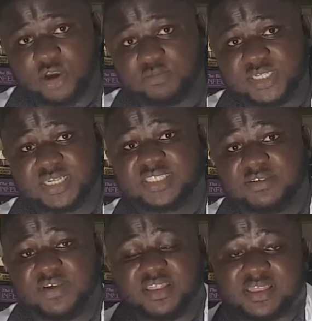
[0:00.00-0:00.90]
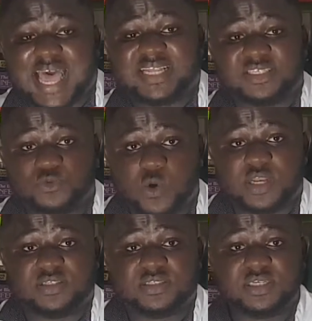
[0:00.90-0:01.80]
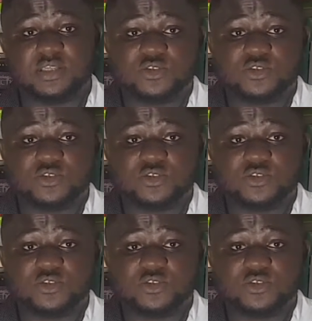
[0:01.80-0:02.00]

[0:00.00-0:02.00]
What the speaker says: objective, and that is what is seen.